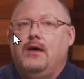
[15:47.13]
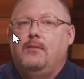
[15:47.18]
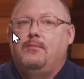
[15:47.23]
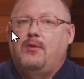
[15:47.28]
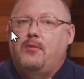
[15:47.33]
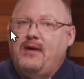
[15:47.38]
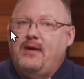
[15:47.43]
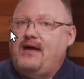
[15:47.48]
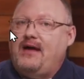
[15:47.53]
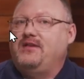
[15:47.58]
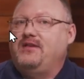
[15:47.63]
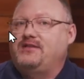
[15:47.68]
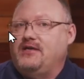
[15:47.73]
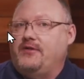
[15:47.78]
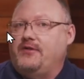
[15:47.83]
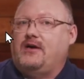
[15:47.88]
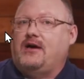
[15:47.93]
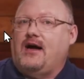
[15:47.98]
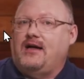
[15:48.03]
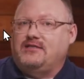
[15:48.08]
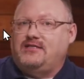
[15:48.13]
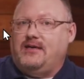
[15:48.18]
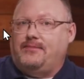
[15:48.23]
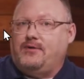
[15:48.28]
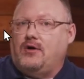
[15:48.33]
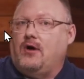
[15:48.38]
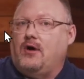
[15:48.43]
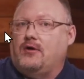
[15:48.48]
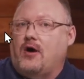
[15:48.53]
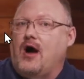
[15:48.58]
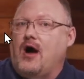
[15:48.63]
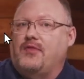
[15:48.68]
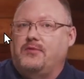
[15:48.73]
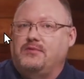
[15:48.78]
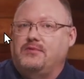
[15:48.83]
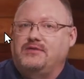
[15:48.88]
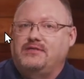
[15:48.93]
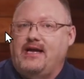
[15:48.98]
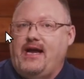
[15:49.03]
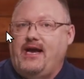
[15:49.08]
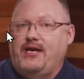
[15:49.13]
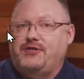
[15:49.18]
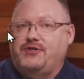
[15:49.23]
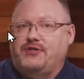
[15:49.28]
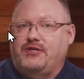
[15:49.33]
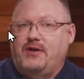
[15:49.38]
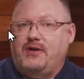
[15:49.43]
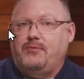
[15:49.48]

But we have this other concept called authorization.